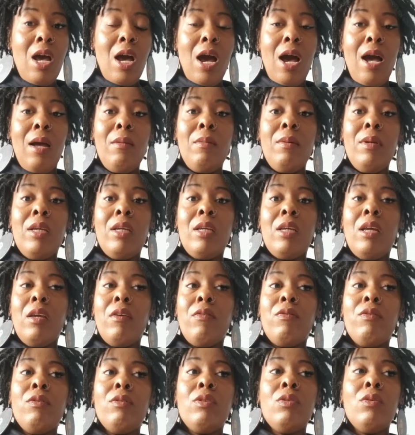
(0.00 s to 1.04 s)
I mean,
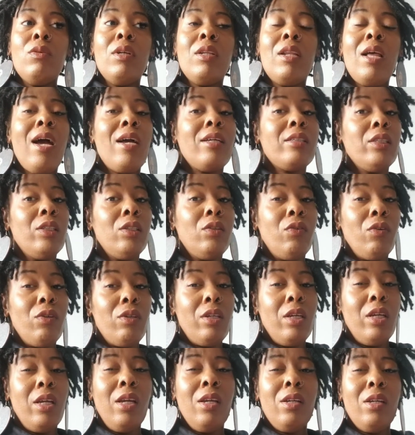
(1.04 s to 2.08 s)
if you're doing lashes for
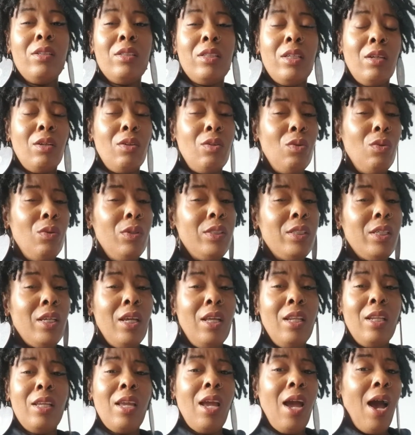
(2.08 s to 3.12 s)
years and glue is
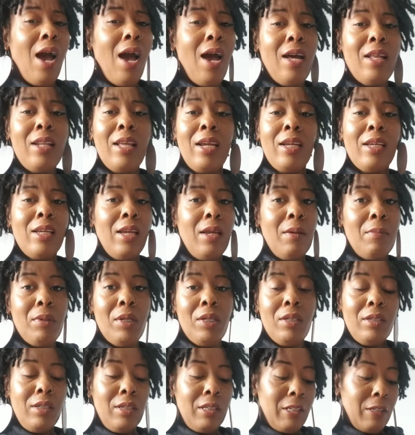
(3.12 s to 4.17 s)
getting in your eye, that can't be
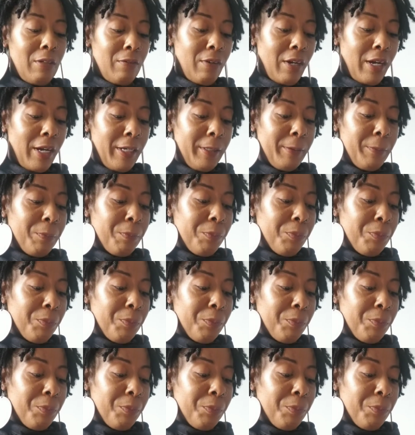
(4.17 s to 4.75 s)
good, right?